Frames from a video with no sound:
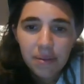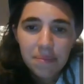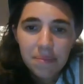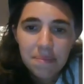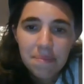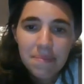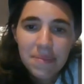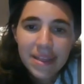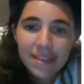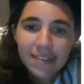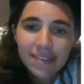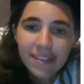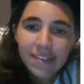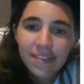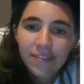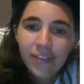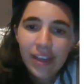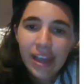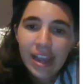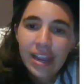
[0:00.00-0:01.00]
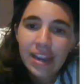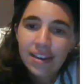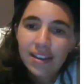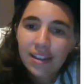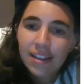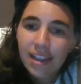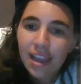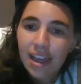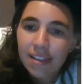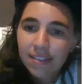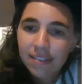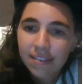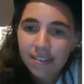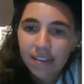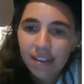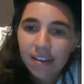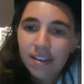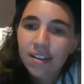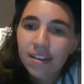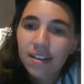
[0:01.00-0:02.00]
Mrs. Vane
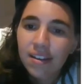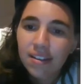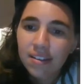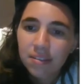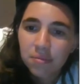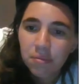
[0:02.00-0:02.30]
glanced at her